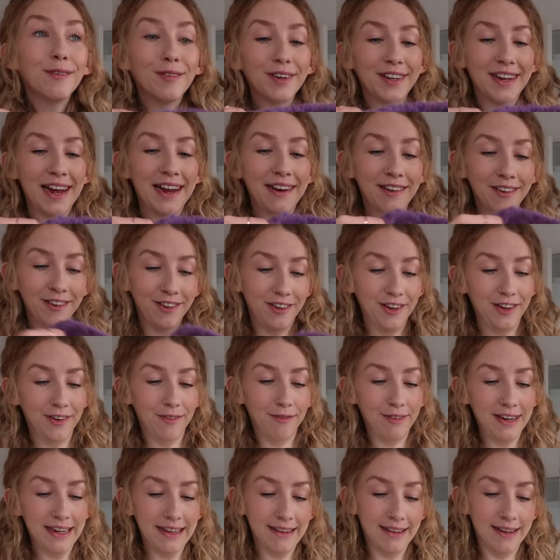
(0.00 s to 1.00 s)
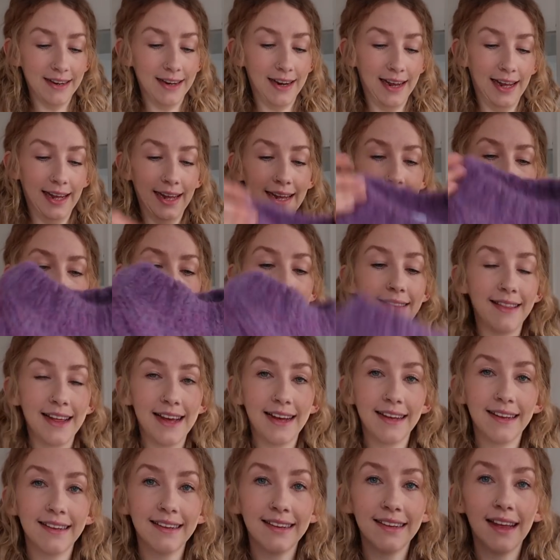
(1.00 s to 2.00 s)
of attention recently is
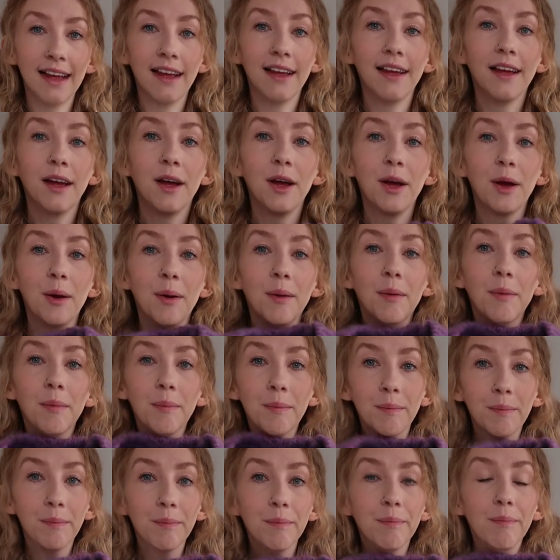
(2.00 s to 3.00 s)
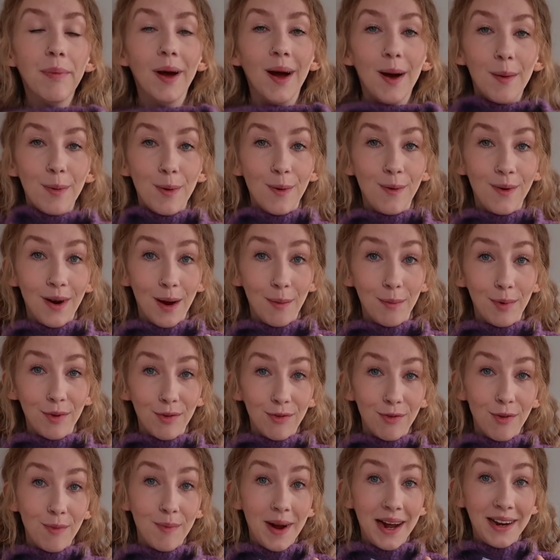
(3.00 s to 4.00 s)
this purple number
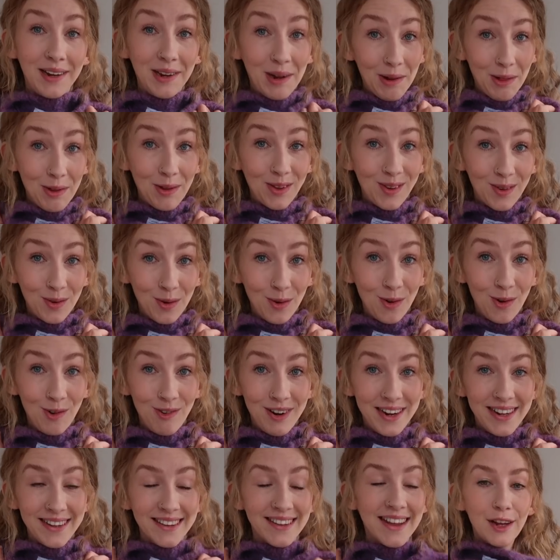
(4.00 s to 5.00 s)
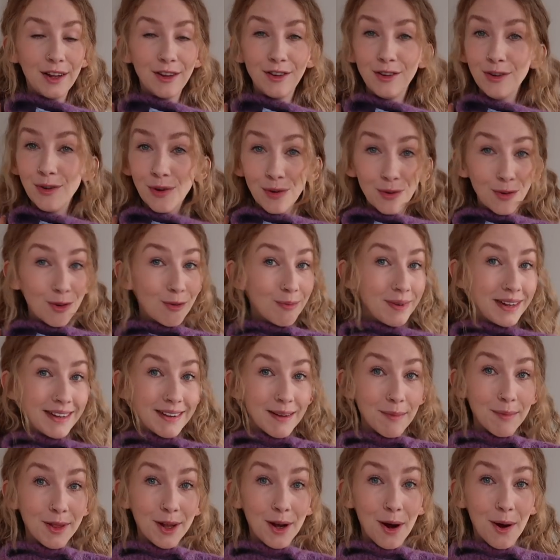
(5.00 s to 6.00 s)
from And Other Stories. It's not normally
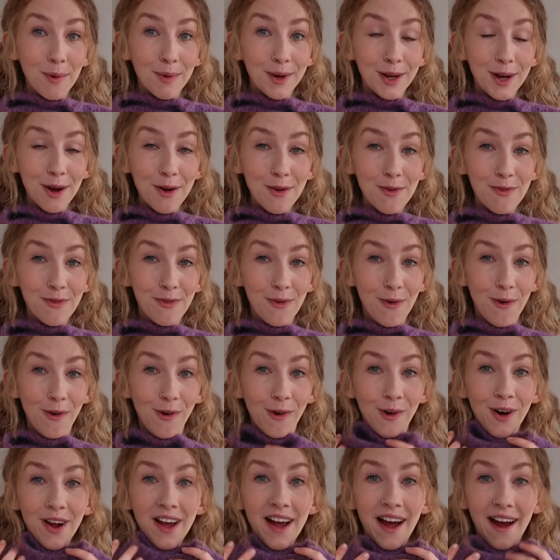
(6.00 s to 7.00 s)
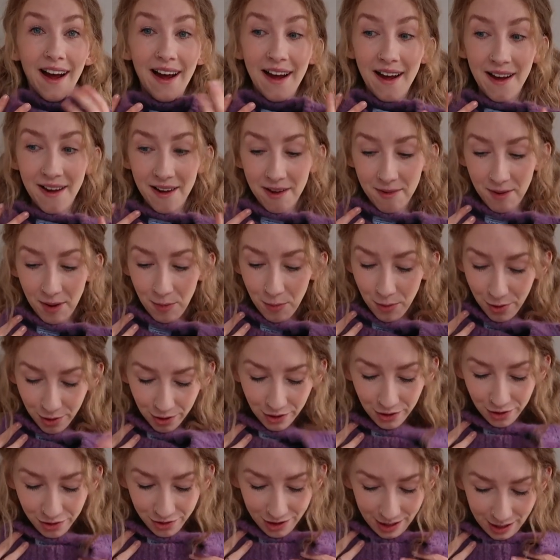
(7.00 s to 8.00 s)
something I would go for. I
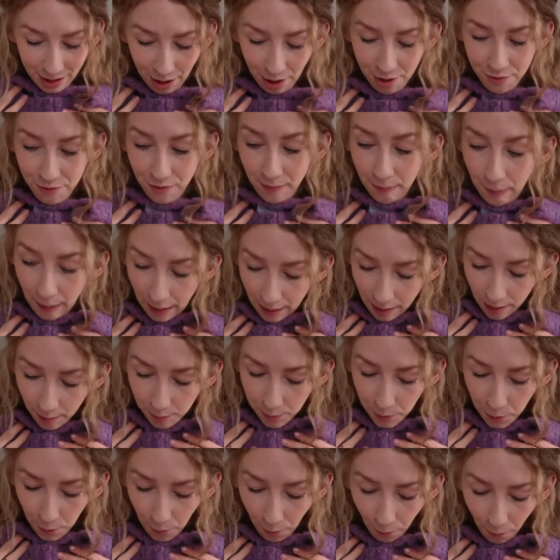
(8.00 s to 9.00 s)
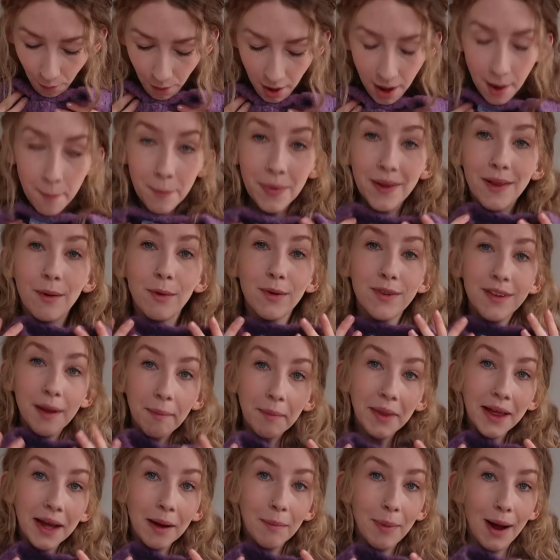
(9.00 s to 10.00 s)
wouldn't usually go for purple, but there was
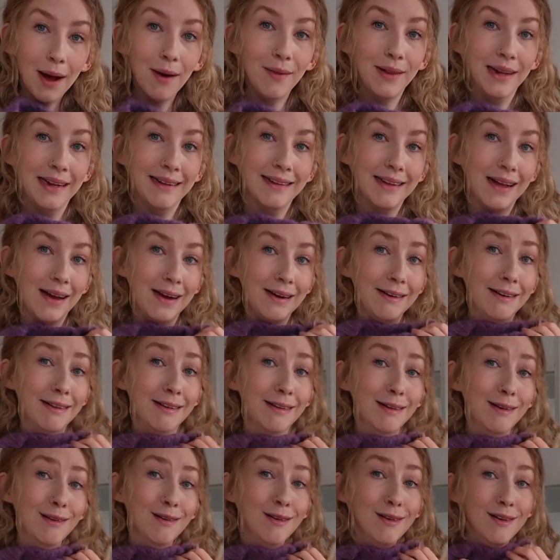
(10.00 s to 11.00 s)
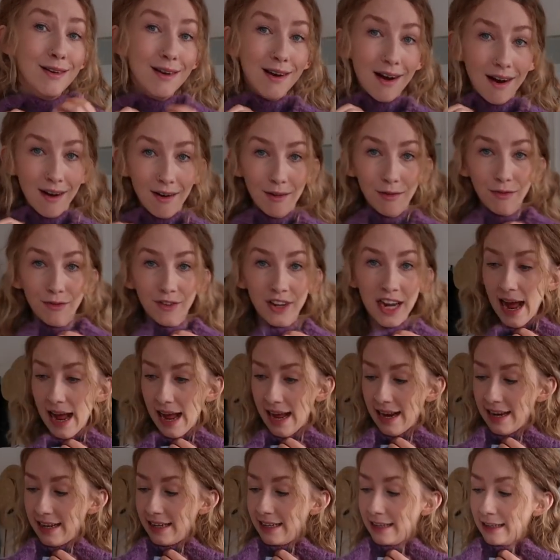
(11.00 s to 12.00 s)
something about this that I just loved,
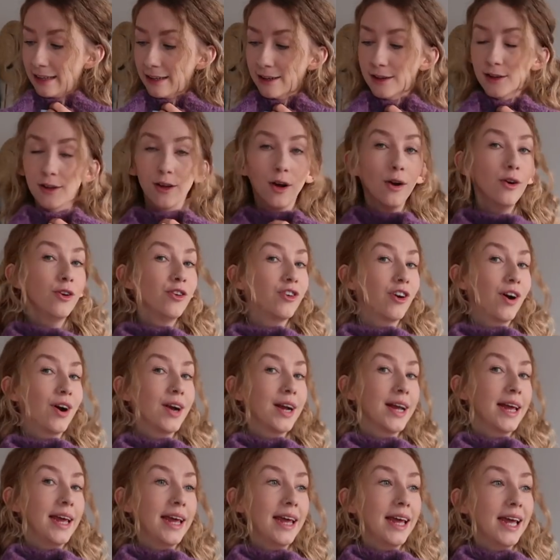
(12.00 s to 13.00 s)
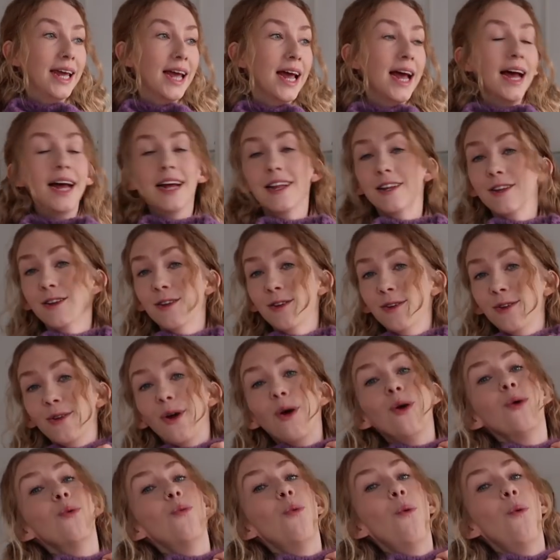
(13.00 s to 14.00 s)
and it's so chunky and so